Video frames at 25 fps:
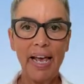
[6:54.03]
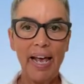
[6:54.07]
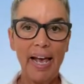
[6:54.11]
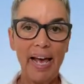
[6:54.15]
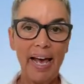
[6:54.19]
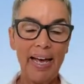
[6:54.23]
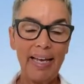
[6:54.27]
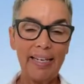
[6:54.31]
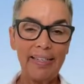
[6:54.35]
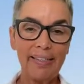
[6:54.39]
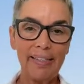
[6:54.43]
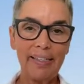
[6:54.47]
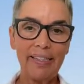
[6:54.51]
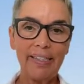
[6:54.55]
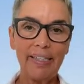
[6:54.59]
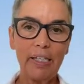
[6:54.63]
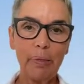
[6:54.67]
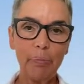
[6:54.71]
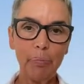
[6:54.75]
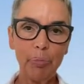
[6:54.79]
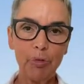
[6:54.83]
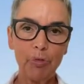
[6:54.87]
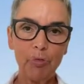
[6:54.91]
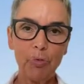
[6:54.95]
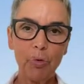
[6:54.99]
has a team
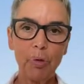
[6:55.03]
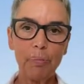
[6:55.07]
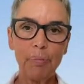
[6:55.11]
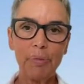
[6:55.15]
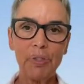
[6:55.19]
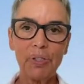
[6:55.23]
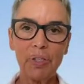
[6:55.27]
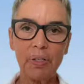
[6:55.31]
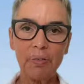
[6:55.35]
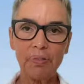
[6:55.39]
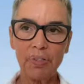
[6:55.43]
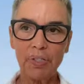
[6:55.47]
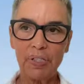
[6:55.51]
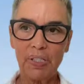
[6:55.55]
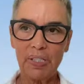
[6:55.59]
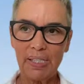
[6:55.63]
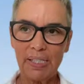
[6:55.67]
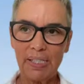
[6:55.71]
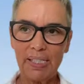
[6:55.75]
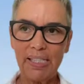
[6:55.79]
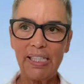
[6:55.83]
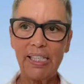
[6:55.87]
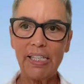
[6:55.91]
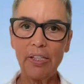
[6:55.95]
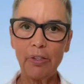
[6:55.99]
performance of
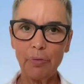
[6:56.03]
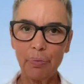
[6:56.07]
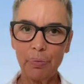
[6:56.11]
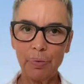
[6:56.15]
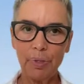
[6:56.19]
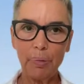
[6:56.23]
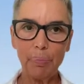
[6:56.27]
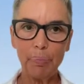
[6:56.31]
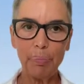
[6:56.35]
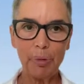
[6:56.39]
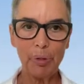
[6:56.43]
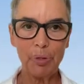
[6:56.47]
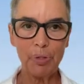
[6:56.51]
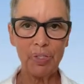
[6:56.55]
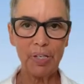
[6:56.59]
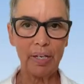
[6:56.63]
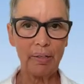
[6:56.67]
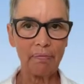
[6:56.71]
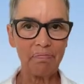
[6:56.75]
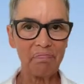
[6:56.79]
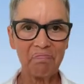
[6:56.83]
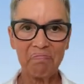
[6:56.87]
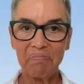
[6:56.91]
63%.